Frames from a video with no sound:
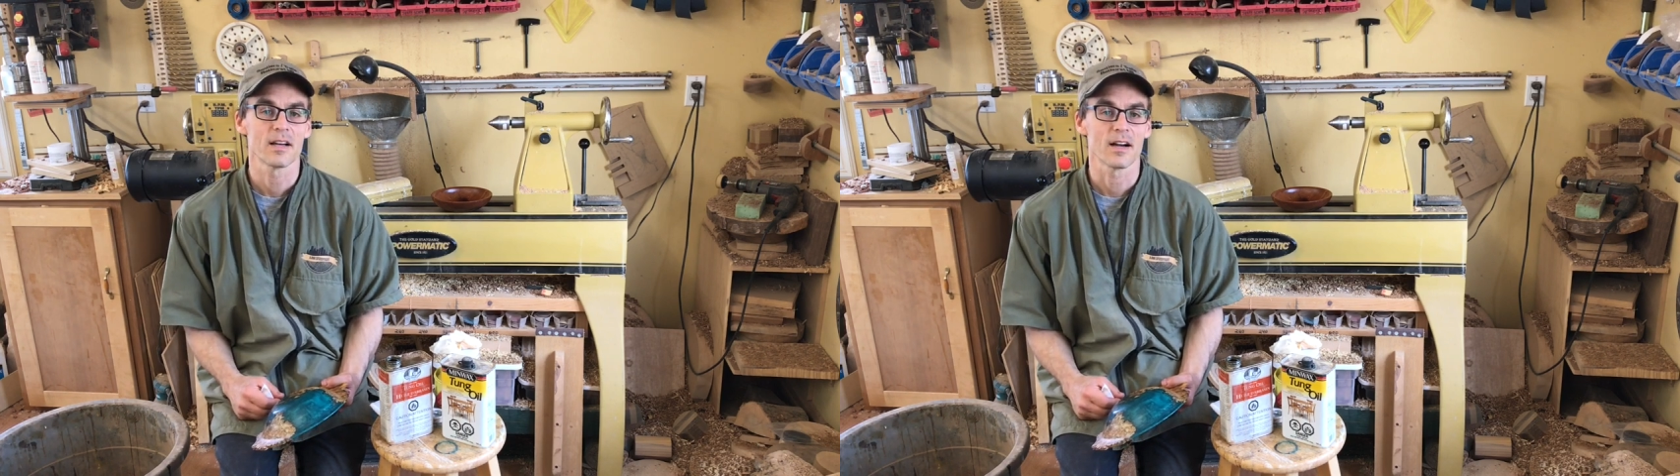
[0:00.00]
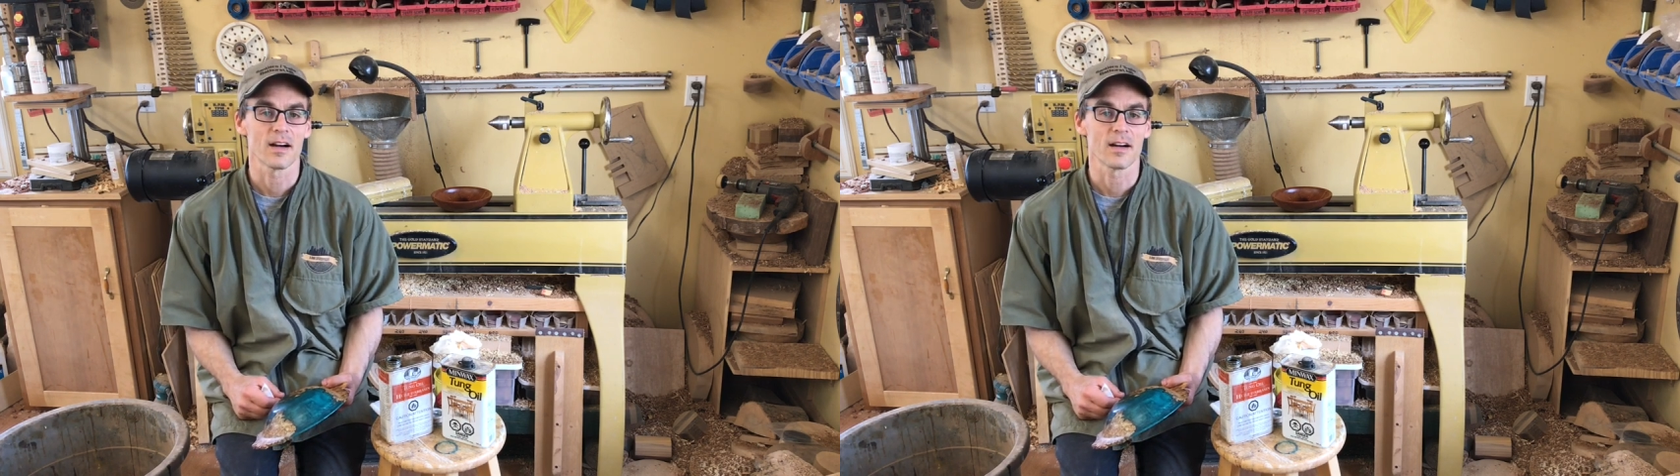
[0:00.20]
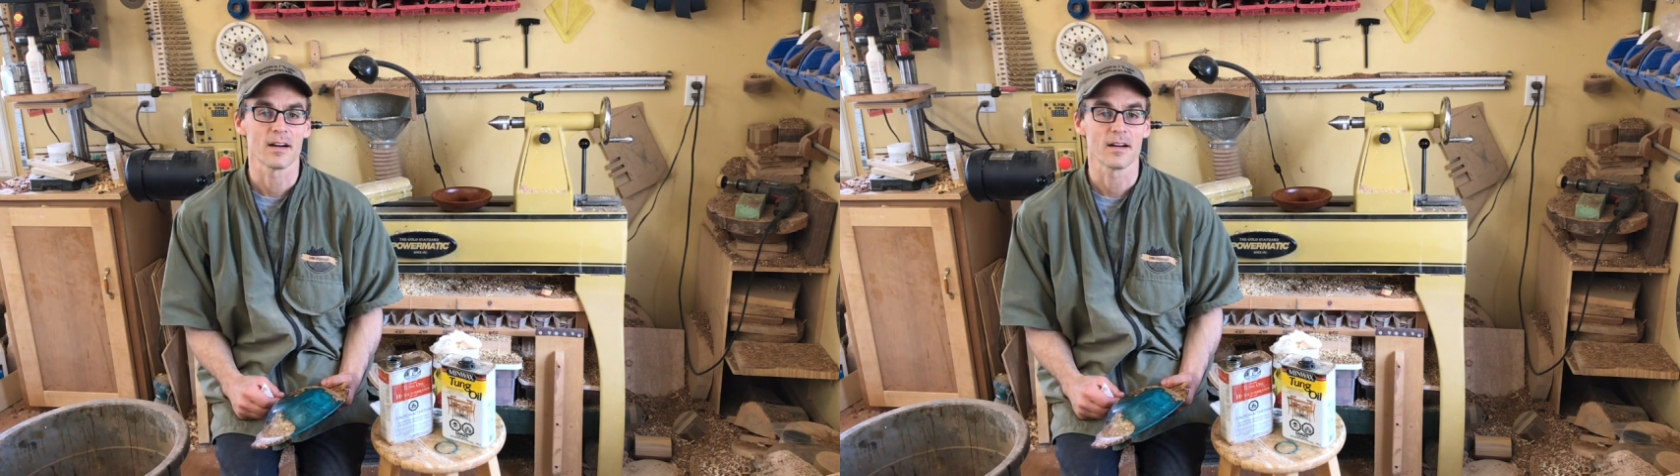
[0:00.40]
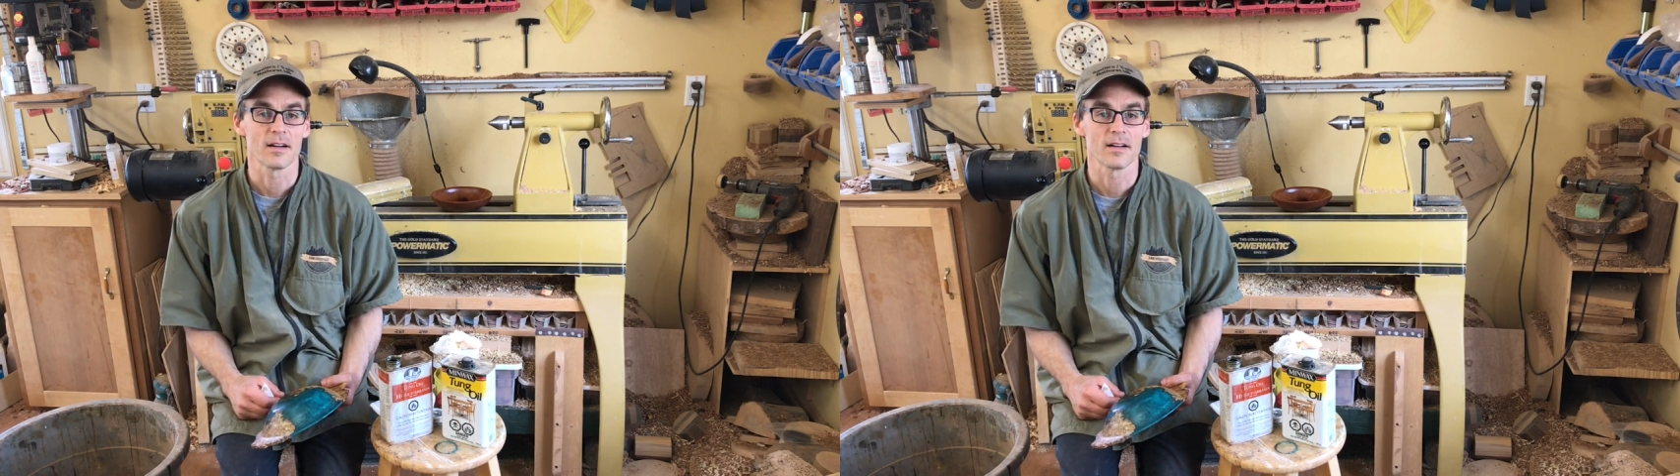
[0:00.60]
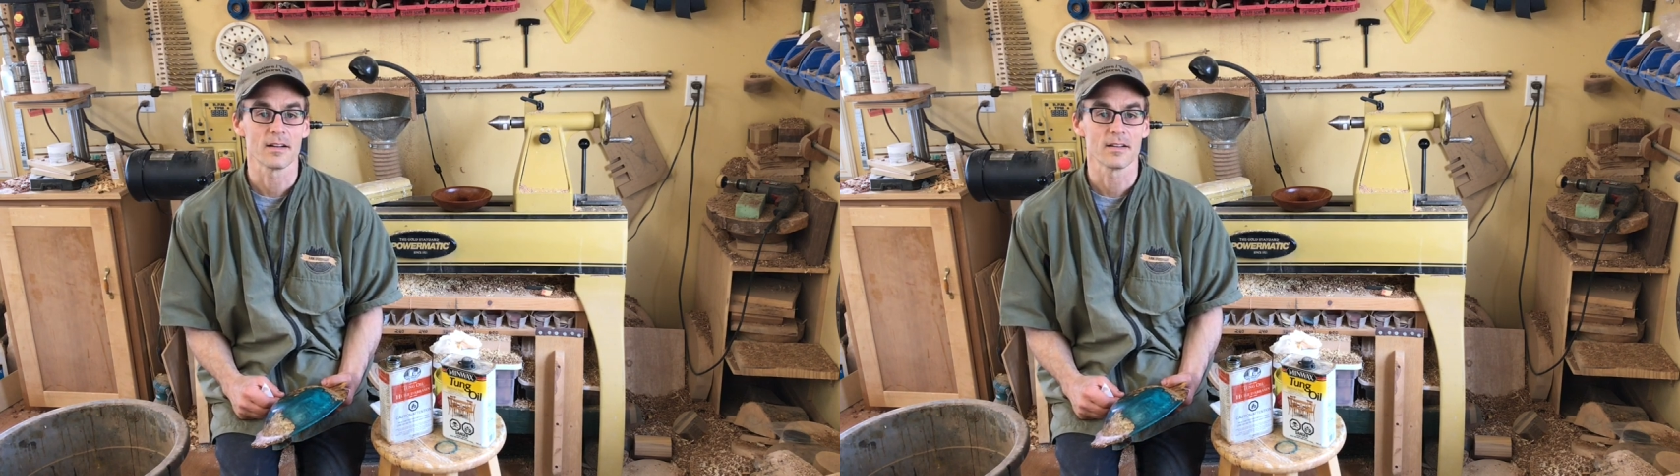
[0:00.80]

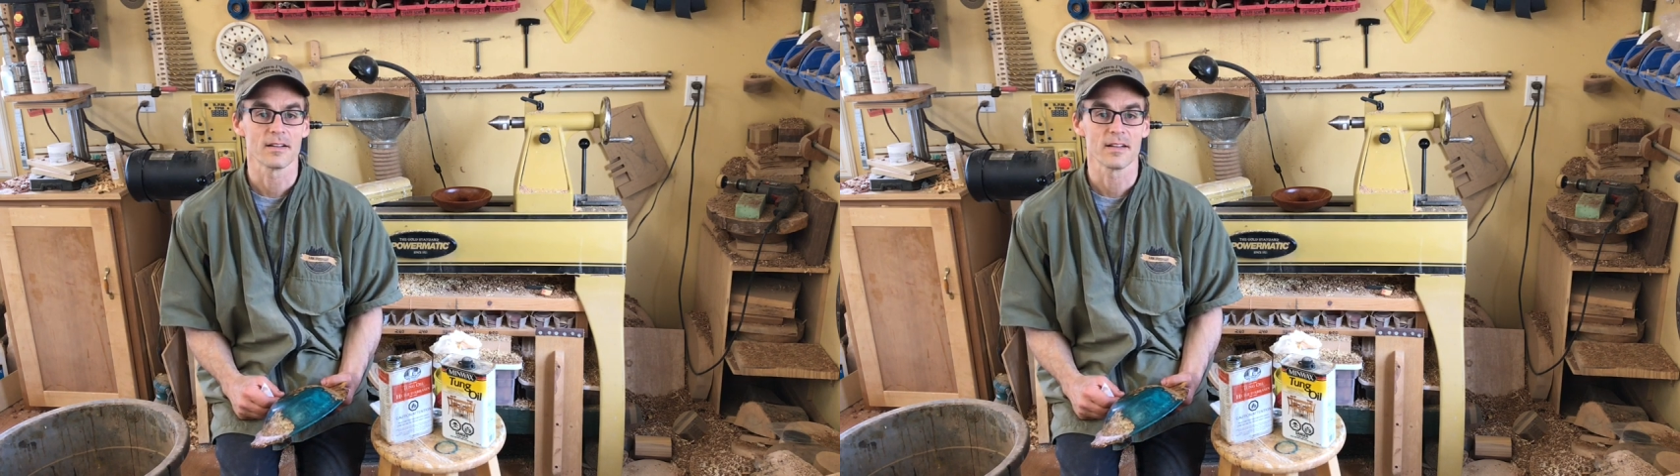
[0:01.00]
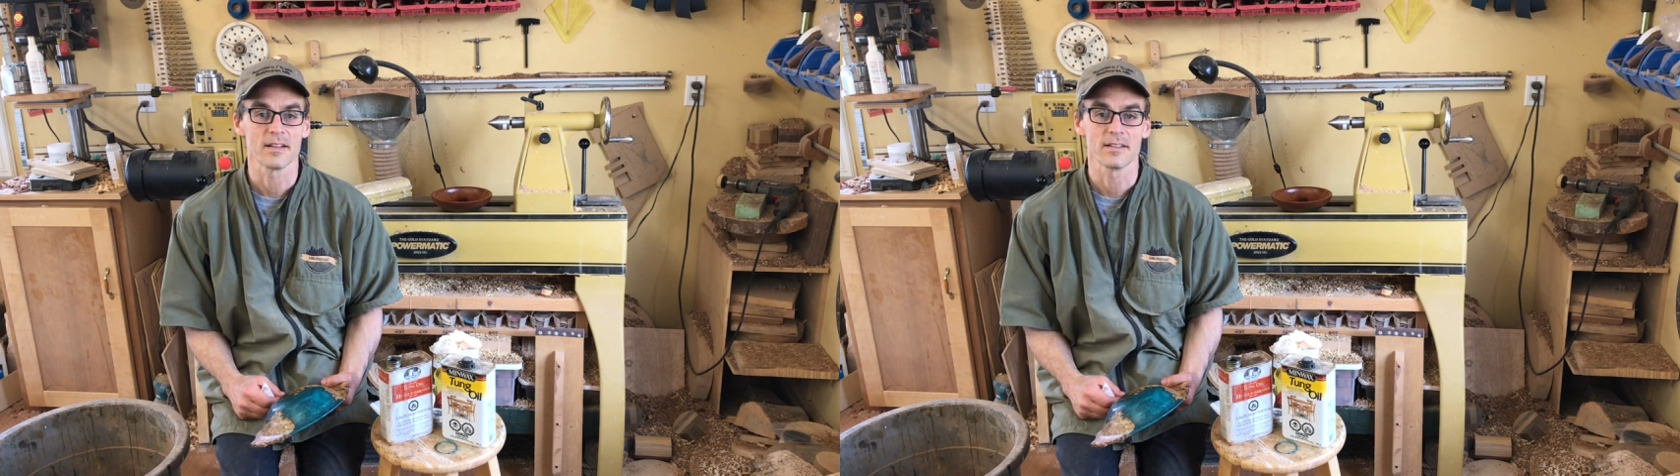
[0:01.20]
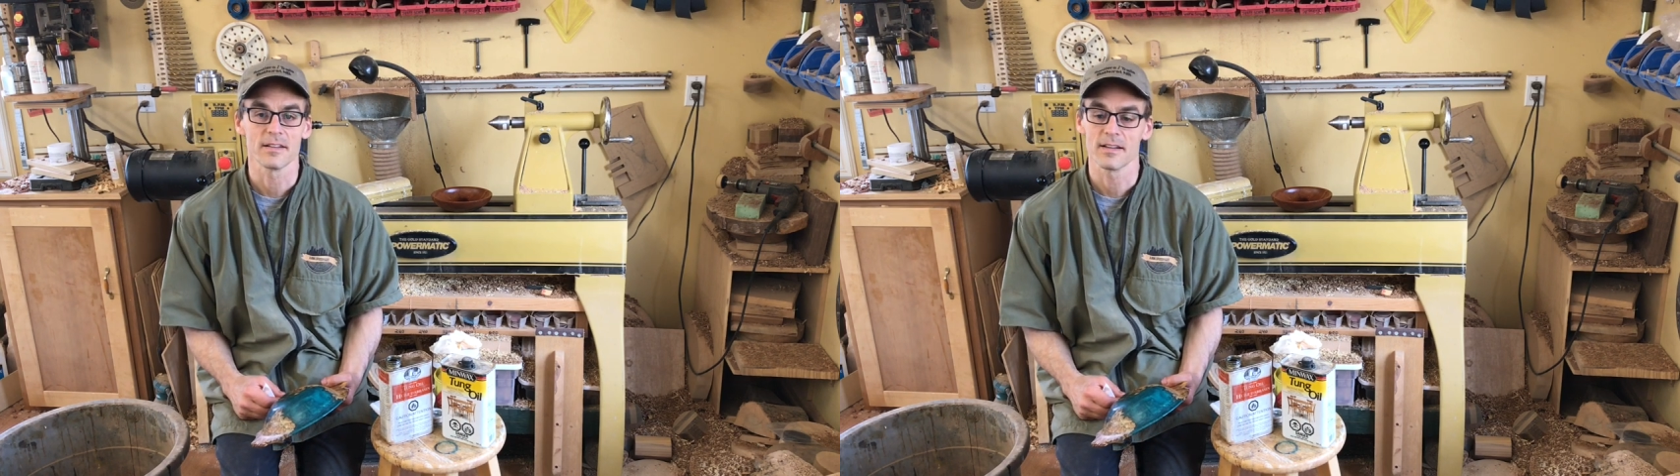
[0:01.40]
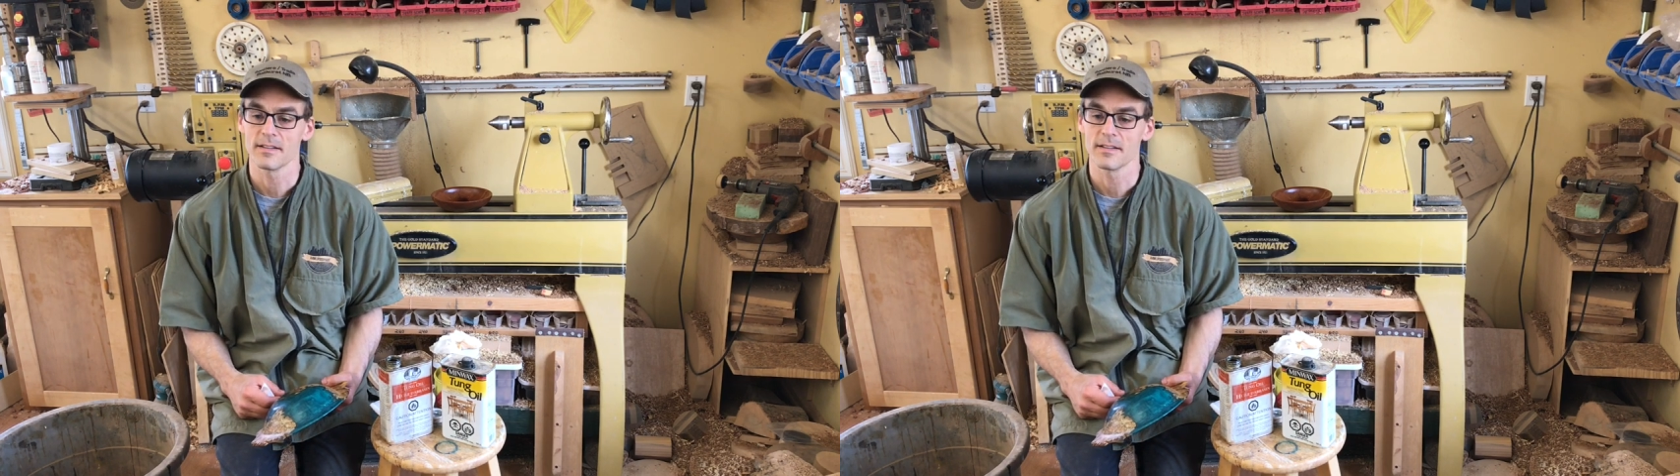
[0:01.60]
and